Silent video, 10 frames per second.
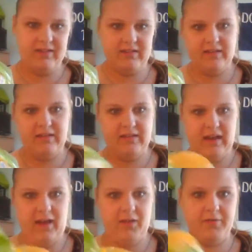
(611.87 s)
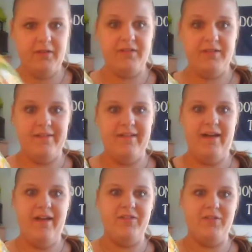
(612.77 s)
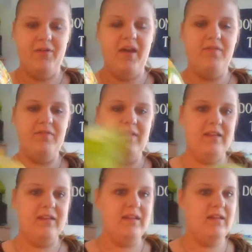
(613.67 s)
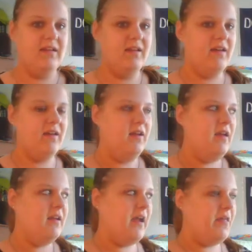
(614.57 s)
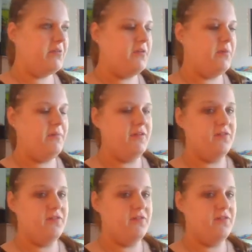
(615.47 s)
16 calories, not so hefty in the calorie department.